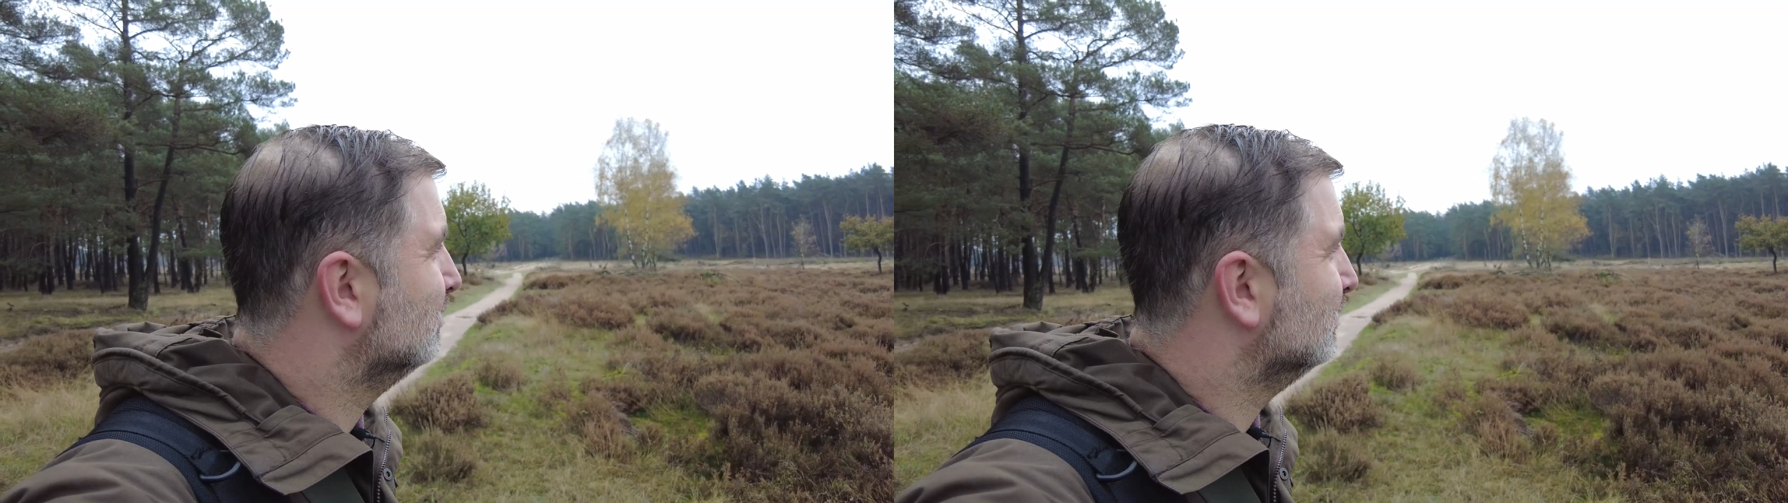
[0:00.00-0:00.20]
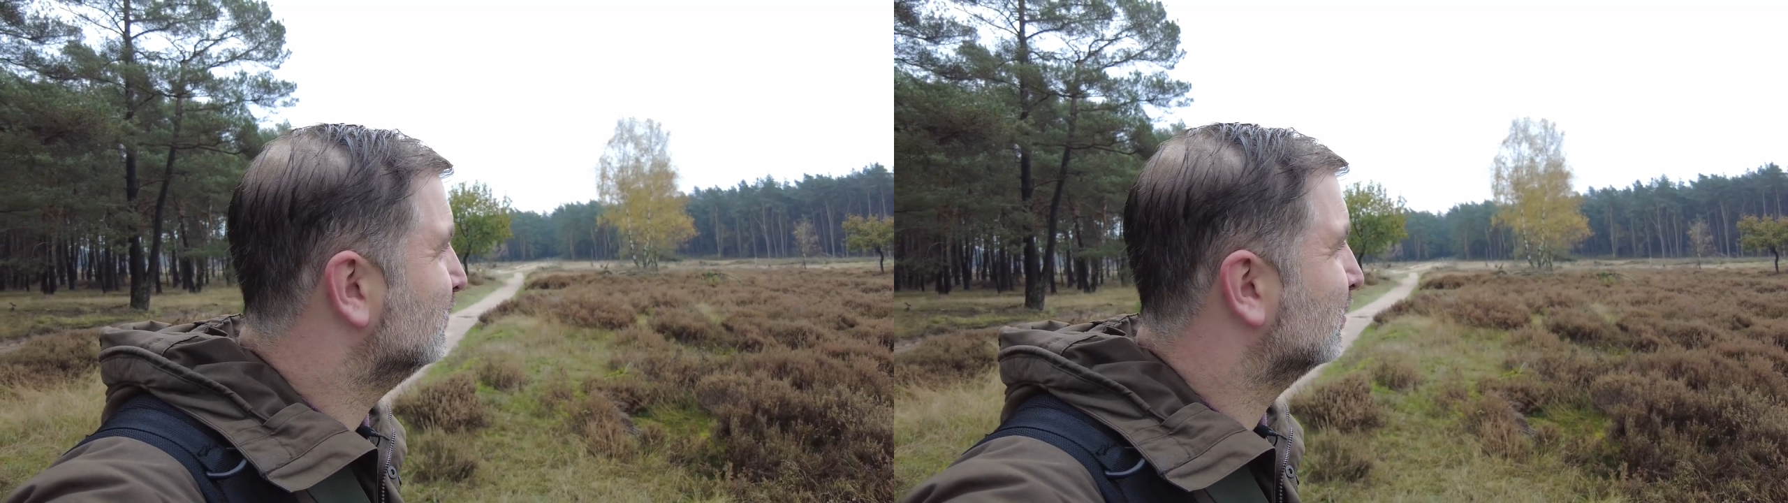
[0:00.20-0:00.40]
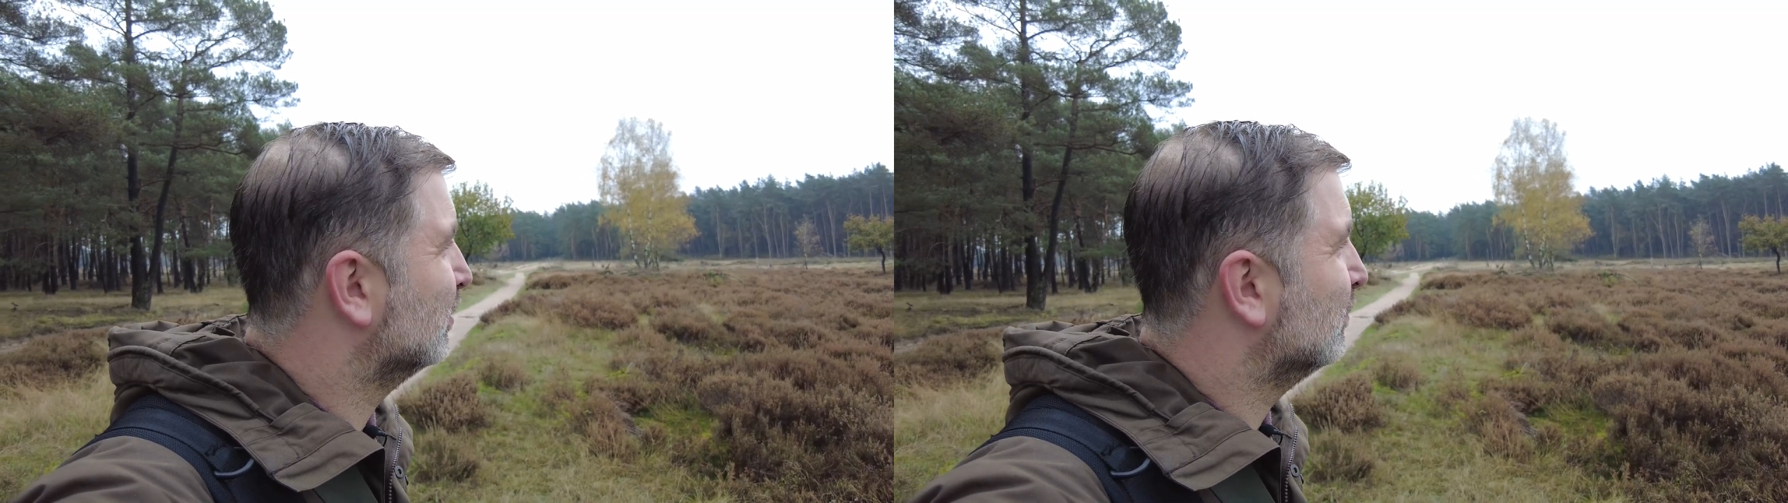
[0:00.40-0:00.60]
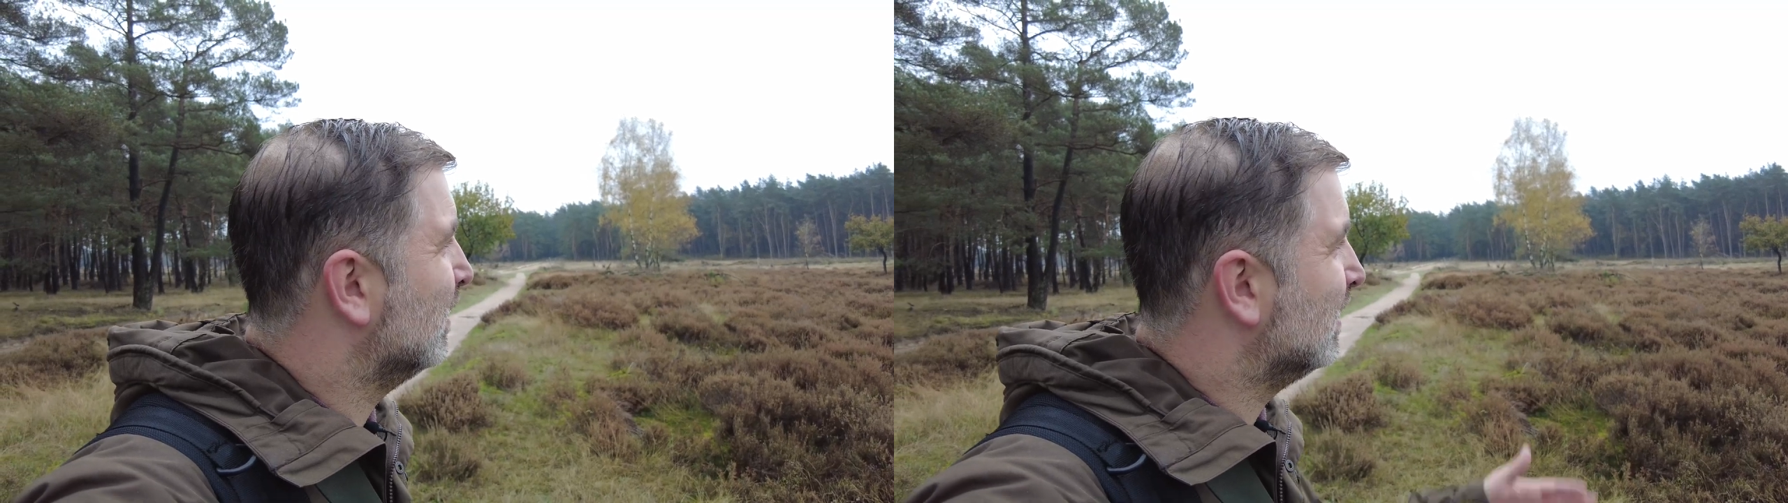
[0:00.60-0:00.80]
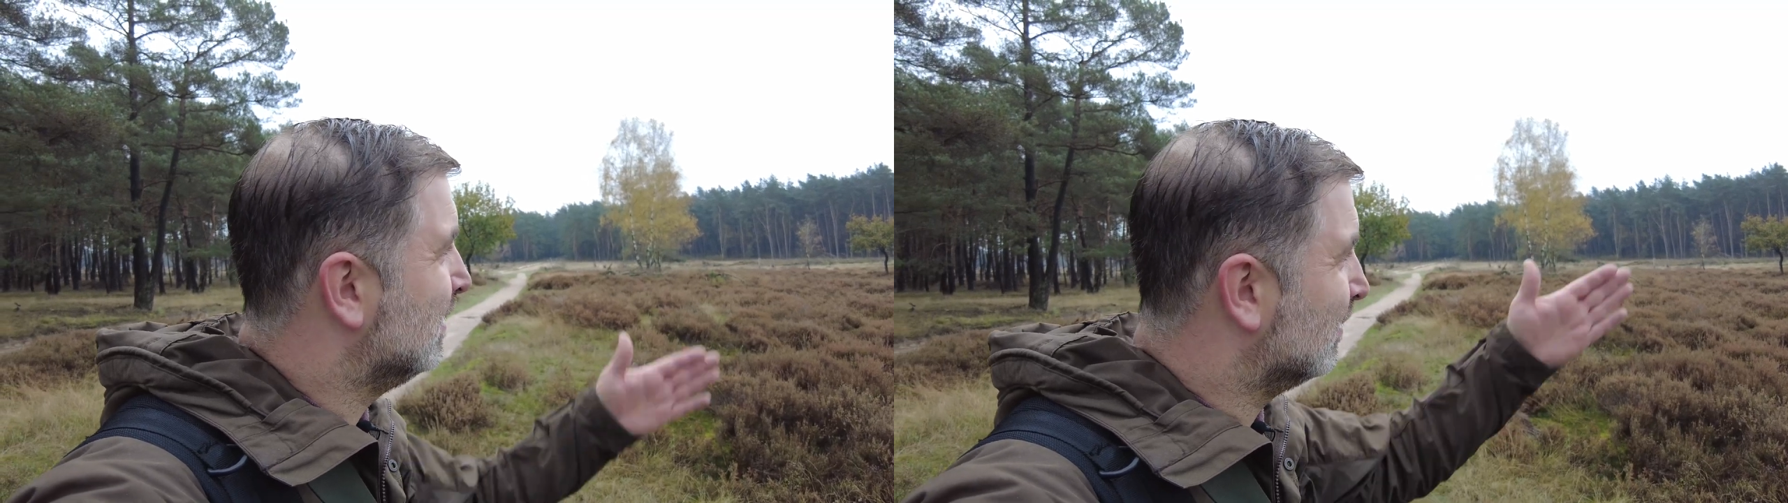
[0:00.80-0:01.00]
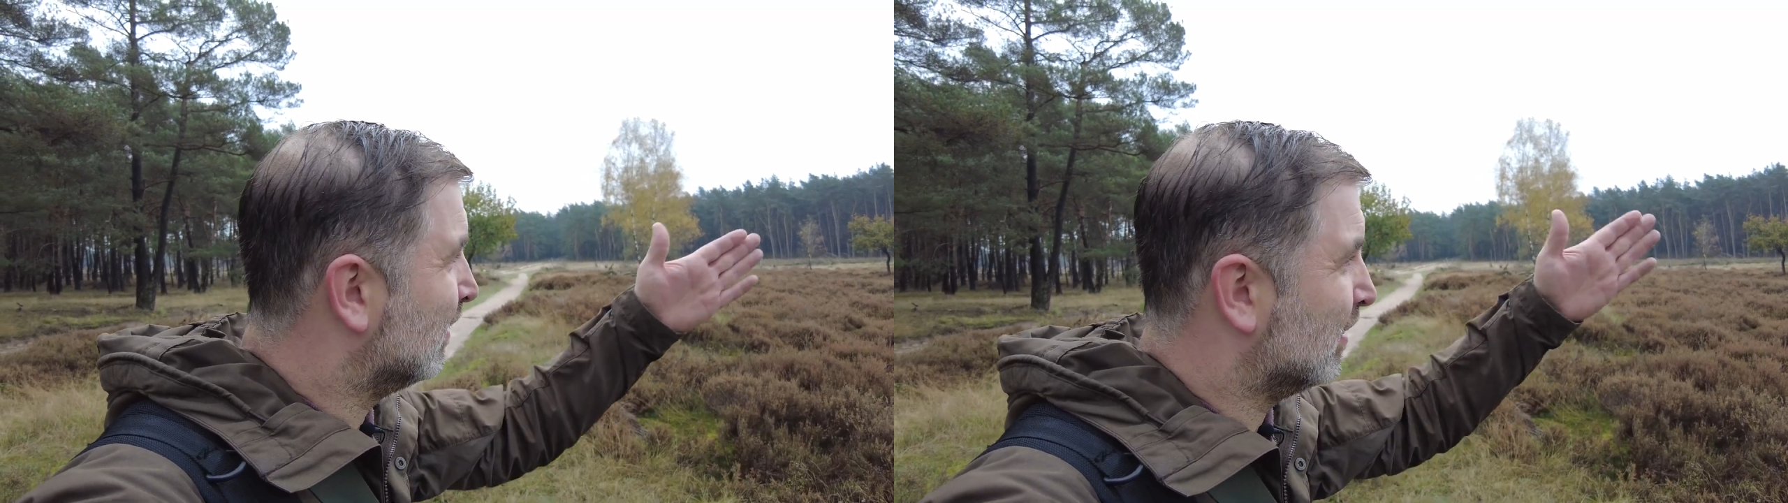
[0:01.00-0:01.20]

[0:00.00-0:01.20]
I'm just gonna wait here.